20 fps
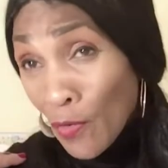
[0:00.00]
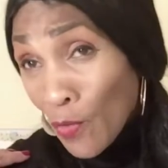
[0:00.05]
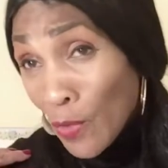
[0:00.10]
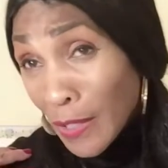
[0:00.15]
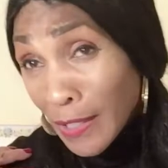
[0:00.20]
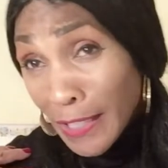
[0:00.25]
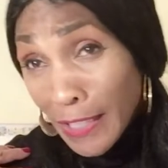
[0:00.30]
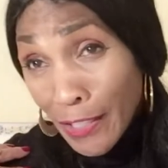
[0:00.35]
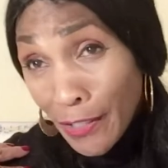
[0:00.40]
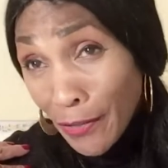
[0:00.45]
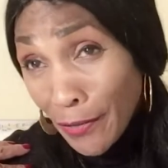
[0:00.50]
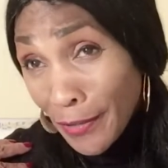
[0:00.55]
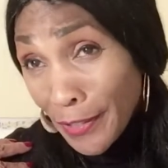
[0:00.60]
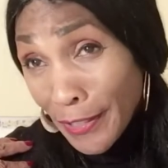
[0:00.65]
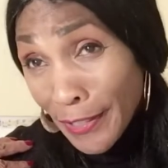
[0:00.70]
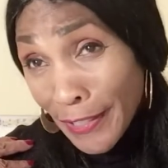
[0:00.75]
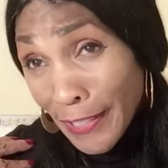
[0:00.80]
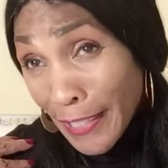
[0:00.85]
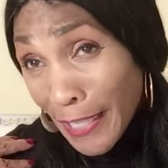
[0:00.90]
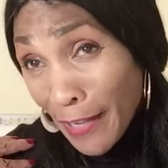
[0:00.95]
Well, so
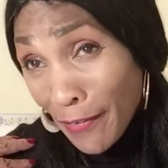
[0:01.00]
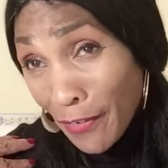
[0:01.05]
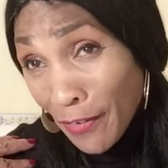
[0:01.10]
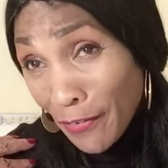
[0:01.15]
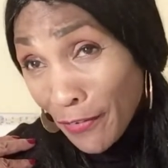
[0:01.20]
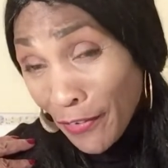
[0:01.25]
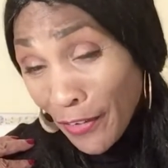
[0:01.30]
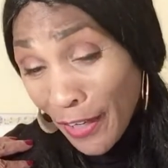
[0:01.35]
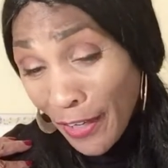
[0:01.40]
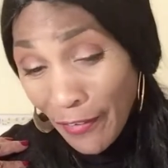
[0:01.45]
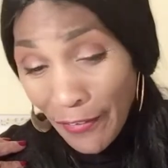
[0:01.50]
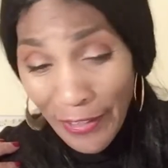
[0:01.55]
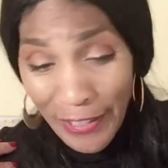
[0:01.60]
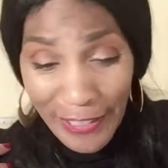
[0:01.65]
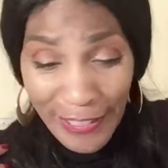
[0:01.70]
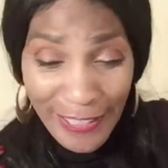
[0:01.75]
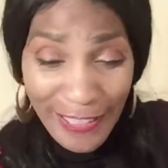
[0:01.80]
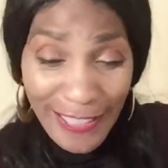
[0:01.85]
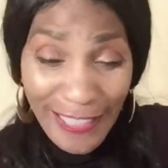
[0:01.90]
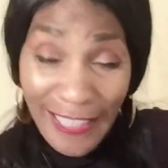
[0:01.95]
does love of
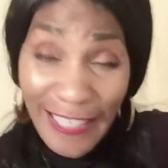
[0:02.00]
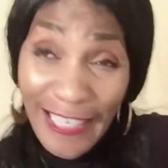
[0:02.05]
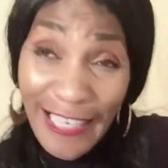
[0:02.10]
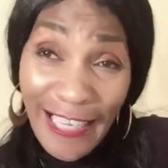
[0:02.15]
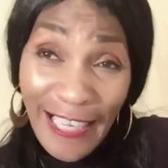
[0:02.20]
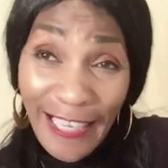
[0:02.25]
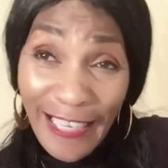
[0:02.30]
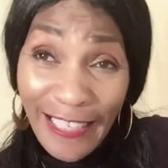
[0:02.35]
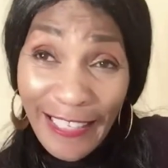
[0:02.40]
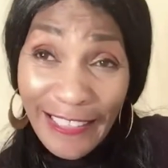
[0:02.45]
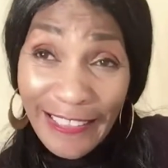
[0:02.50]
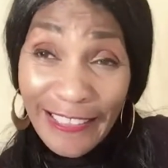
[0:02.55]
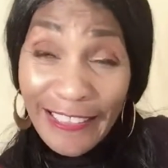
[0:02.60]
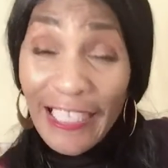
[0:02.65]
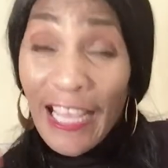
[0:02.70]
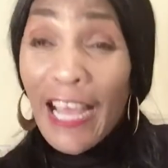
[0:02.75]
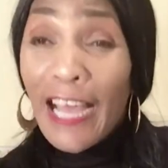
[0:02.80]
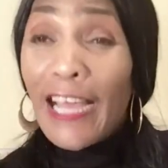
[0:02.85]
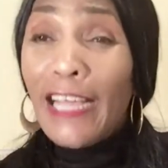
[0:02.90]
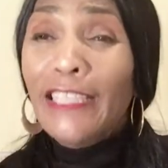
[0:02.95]
fragrance. Yes,
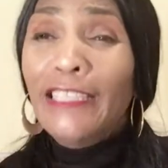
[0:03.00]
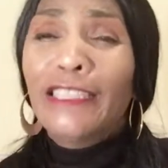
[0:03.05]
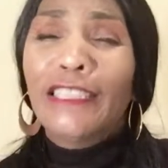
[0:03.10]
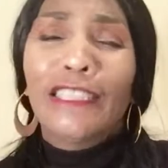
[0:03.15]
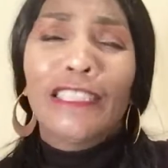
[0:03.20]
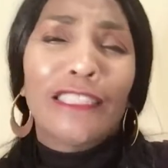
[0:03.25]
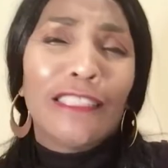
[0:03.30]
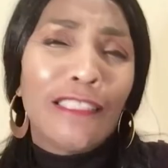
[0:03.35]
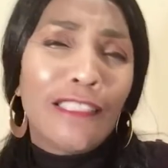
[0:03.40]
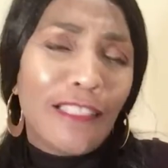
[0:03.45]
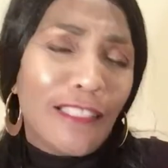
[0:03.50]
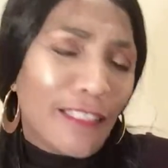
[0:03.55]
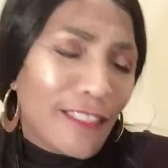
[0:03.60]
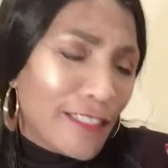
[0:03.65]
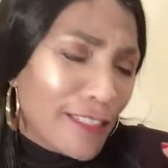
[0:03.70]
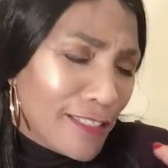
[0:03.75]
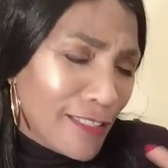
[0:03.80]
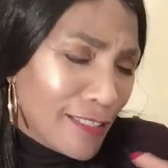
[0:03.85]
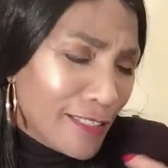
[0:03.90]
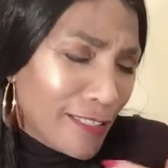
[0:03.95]
I just
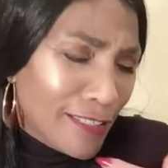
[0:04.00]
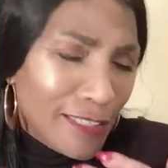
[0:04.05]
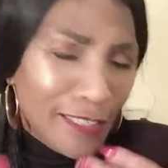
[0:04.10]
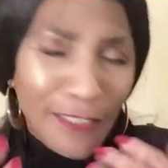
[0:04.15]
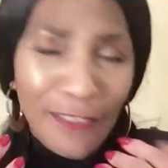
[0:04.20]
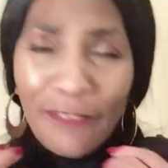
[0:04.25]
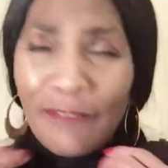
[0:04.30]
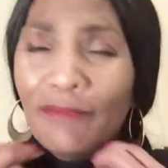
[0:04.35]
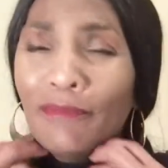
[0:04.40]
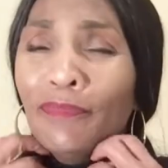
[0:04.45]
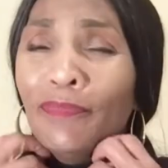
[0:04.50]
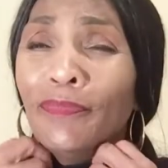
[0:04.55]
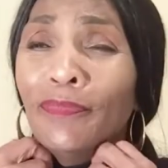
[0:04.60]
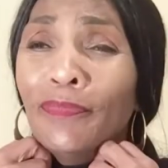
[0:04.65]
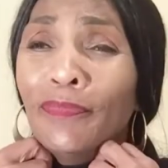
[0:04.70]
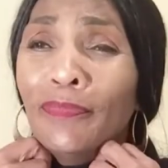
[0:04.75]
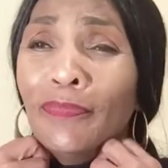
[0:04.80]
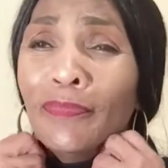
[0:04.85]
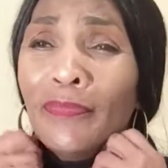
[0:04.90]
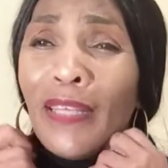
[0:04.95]
love
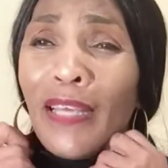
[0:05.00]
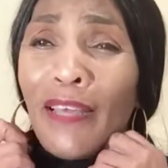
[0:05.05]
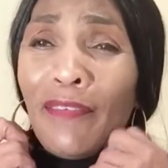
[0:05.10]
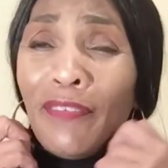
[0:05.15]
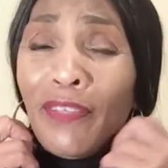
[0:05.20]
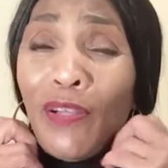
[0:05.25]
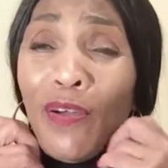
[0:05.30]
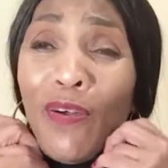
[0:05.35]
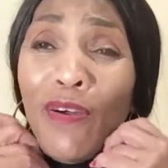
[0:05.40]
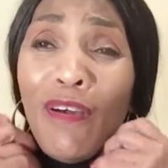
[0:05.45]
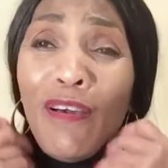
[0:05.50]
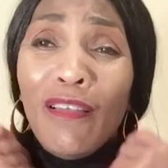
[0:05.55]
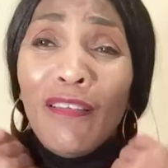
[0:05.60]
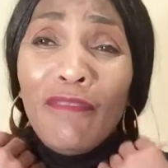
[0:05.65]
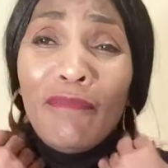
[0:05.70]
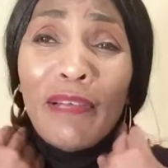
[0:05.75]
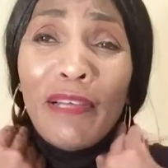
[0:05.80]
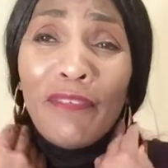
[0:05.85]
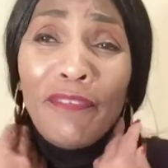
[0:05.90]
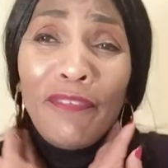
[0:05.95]
having all of
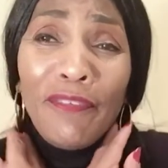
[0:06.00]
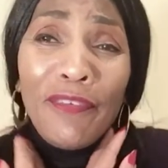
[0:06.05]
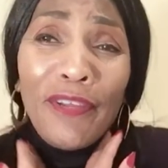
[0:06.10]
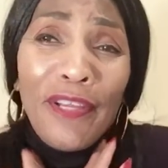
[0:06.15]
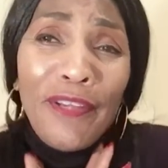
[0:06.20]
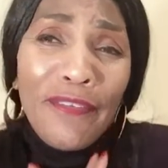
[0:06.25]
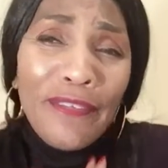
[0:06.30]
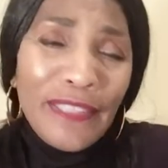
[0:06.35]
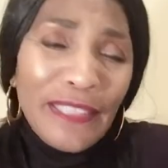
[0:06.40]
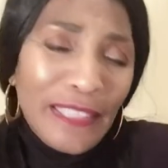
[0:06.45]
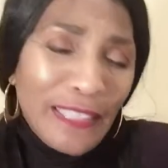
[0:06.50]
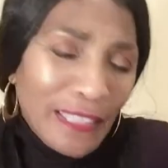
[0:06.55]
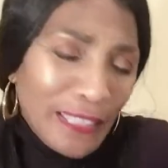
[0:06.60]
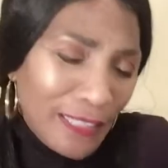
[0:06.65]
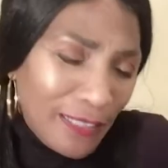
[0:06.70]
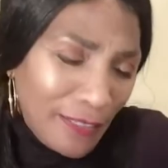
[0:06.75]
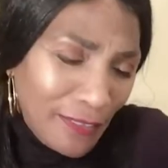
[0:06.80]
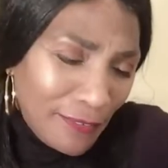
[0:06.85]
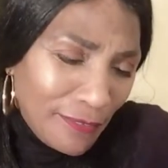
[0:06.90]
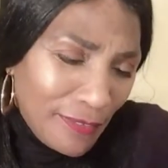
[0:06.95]
my fragrances
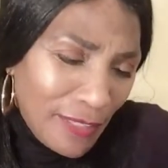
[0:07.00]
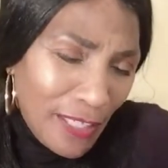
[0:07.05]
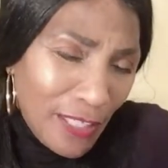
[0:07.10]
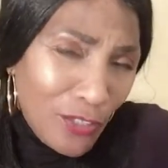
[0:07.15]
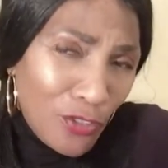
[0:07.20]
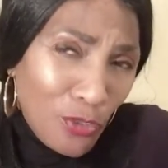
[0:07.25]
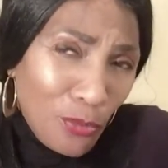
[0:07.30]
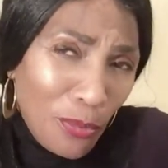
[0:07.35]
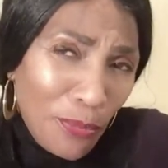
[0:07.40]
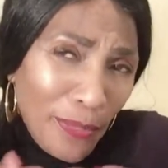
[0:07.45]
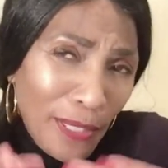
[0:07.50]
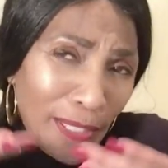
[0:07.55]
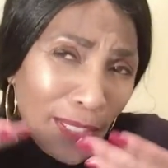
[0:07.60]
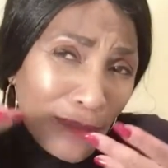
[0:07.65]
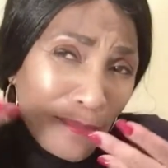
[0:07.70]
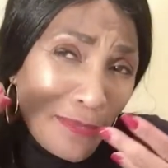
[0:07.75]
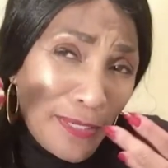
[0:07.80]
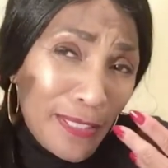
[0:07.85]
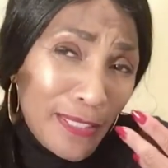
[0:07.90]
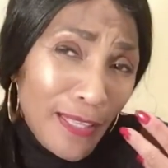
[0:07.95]
exuberate
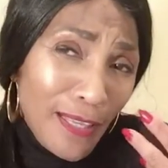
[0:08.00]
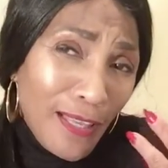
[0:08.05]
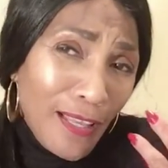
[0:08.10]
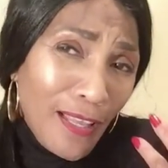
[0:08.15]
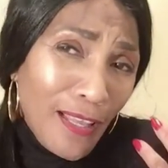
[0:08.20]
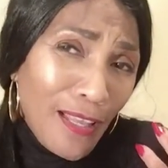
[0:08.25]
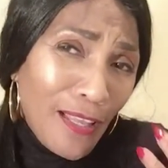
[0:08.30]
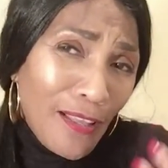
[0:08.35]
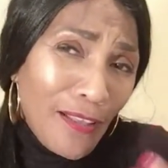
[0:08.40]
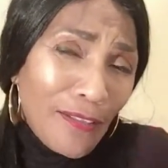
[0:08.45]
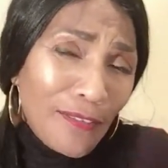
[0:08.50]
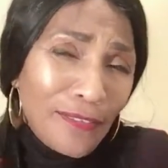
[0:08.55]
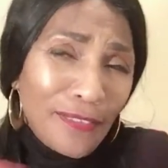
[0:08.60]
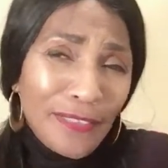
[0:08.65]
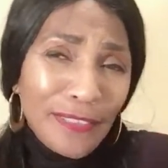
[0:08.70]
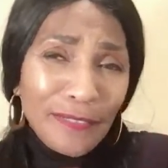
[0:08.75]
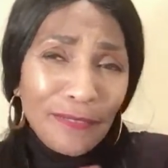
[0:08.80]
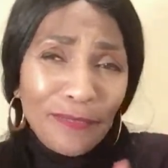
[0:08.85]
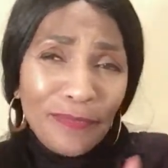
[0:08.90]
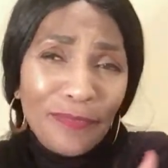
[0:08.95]
themselves
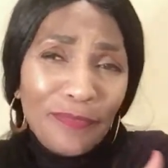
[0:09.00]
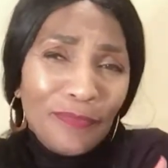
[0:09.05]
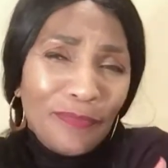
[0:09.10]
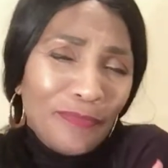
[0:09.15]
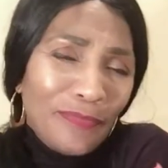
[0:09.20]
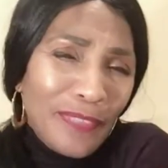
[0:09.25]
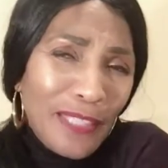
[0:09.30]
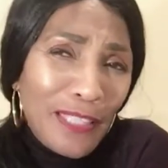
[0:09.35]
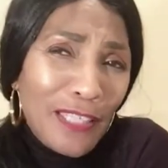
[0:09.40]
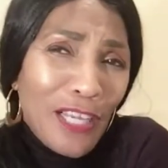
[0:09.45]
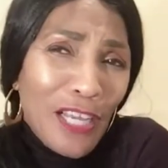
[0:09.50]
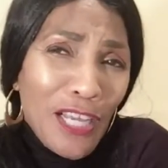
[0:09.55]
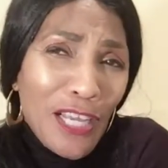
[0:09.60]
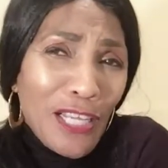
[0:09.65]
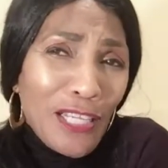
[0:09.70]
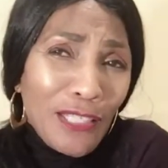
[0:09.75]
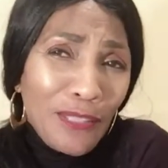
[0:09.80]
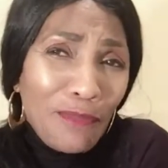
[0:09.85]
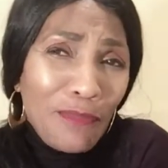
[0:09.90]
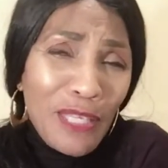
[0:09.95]
and
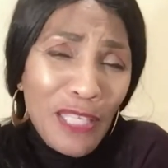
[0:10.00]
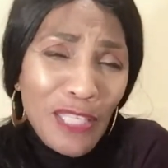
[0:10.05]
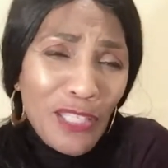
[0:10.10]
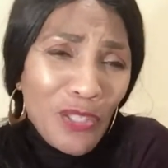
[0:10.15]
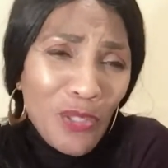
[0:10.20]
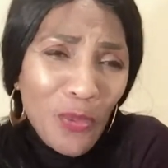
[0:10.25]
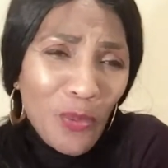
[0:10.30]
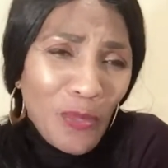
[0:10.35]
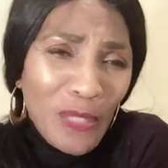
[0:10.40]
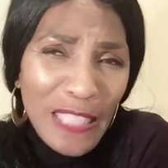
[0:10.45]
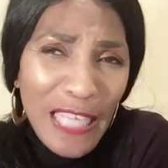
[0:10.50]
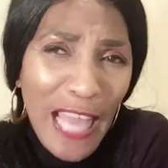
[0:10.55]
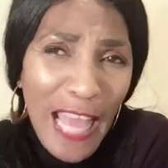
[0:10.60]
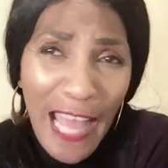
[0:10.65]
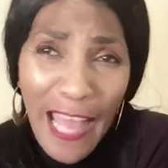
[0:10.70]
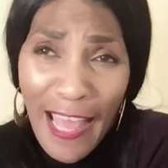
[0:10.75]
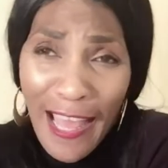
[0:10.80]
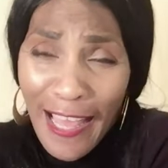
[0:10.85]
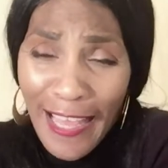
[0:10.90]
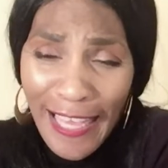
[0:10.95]
hug me so
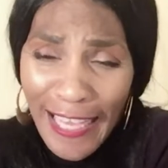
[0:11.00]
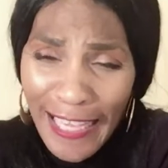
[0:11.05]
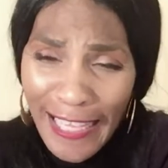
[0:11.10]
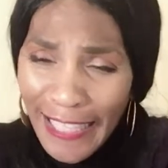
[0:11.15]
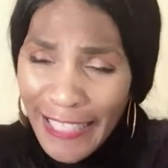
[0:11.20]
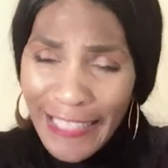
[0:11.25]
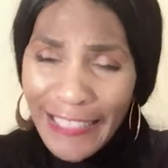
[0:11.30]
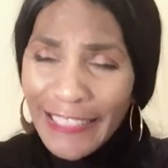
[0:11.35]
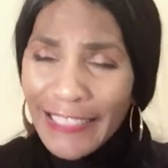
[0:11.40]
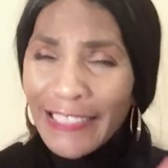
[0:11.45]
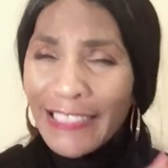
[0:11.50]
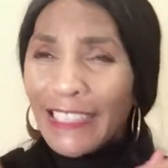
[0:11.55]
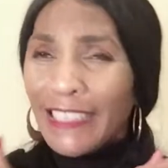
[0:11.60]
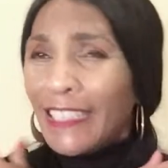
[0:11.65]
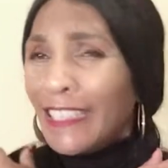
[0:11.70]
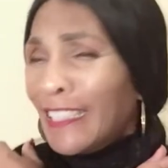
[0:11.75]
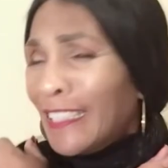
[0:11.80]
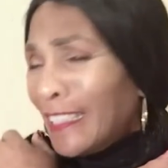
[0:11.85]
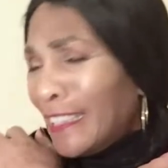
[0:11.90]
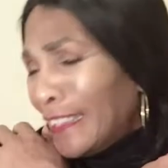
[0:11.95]
tight
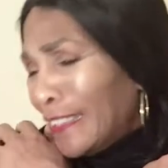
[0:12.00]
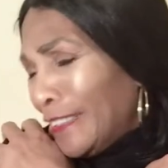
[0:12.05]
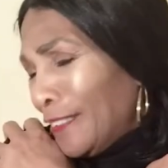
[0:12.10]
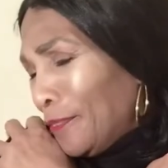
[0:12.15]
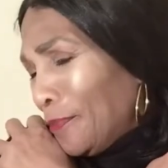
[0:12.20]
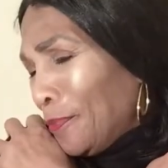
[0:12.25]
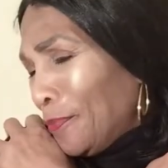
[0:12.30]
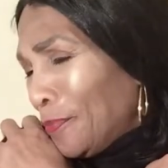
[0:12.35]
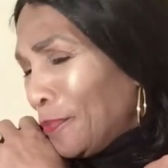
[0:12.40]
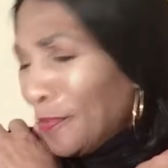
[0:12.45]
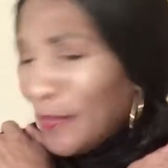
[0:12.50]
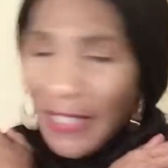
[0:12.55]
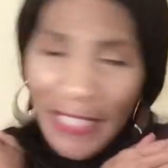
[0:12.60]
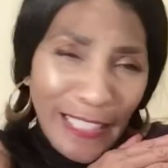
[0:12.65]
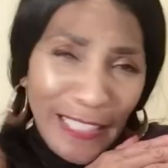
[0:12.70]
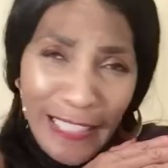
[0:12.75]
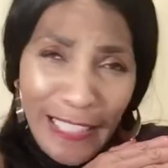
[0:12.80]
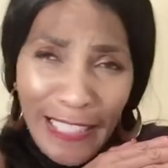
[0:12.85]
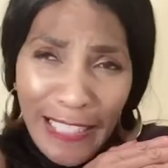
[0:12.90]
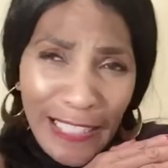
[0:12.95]
mm,
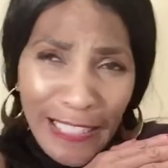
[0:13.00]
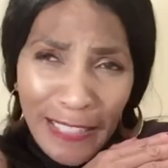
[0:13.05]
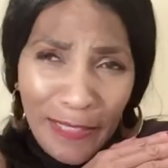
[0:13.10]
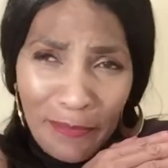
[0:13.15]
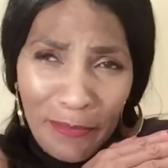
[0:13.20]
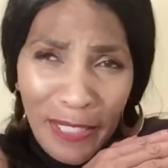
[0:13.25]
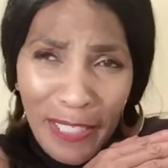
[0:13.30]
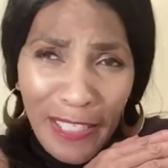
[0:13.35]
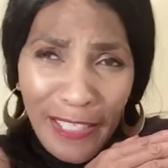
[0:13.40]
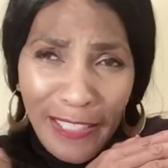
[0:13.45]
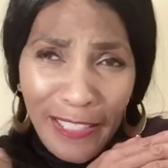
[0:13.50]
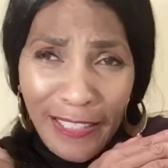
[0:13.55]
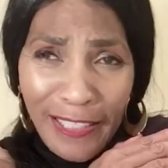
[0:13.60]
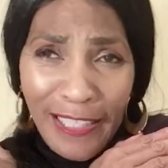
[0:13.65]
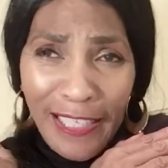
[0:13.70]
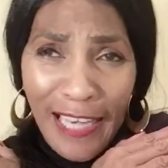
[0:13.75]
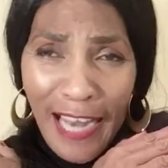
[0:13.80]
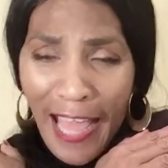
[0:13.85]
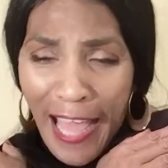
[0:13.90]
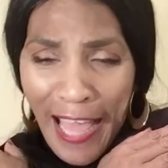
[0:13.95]
and kiss me good
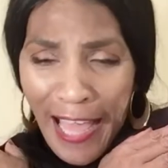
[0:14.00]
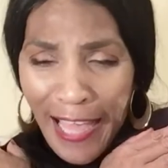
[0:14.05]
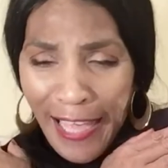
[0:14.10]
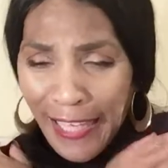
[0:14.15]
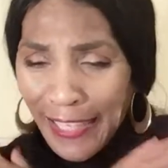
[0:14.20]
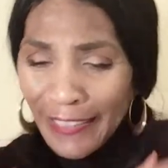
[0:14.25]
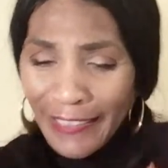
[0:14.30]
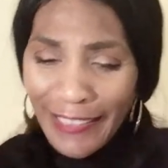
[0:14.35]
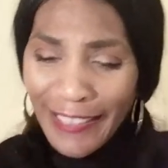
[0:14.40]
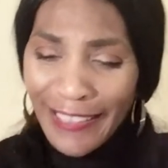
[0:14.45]
night.